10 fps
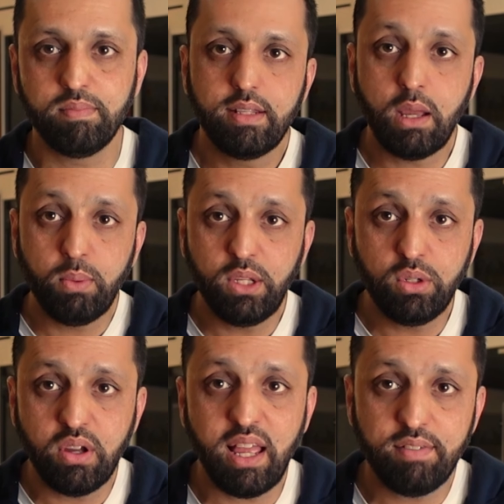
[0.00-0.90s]
Now, when you
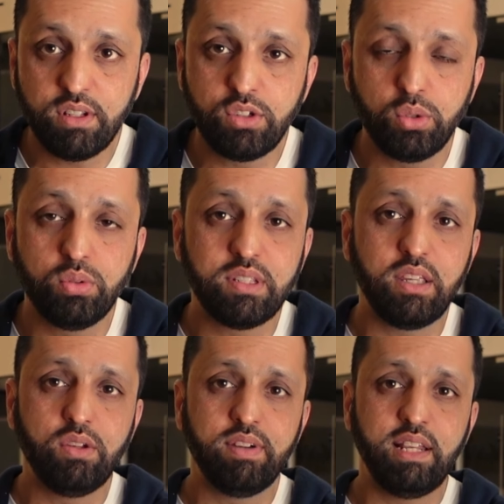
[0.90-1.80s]
don't have the tools that
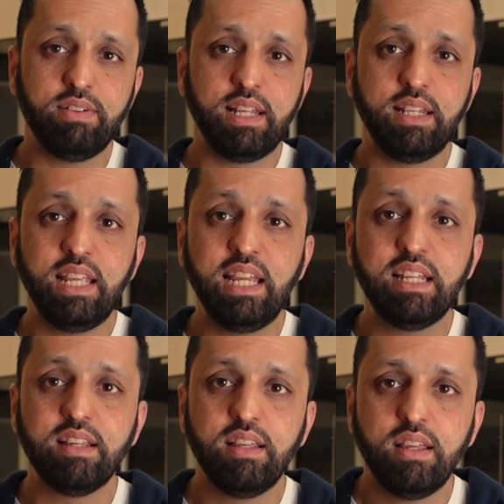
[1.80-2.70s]
you really, really need,